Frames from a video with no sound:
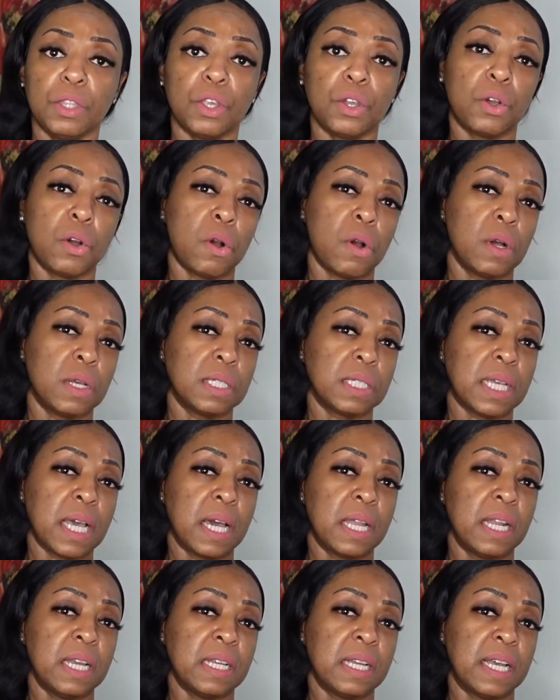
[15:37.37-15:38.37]
gauze
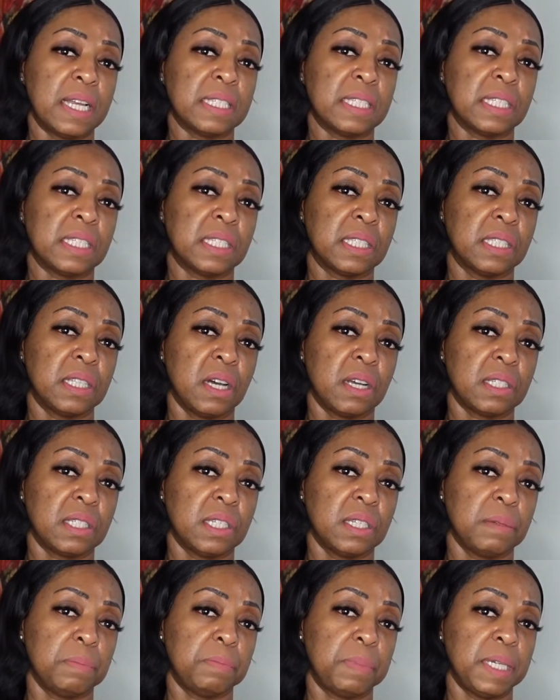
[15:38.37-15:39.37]
kind of has stuck
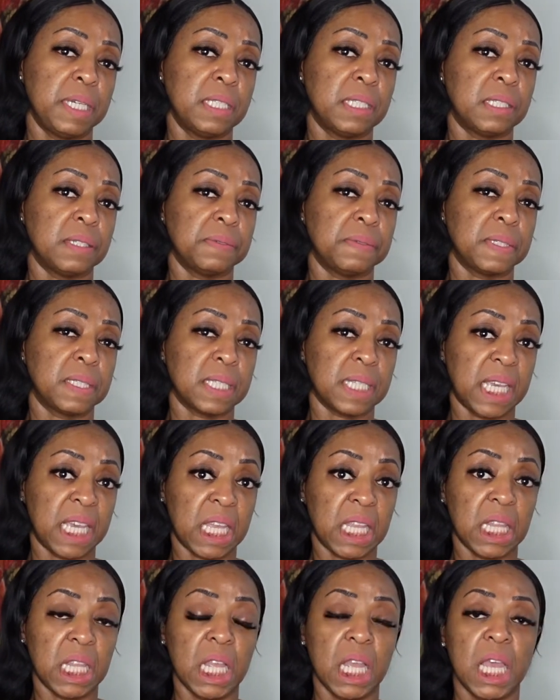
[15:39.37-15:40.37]
to a piece of
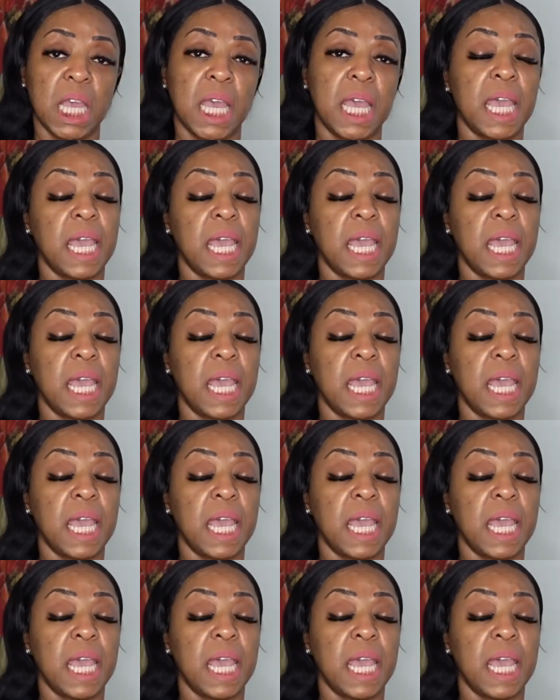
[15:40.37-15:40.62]
skin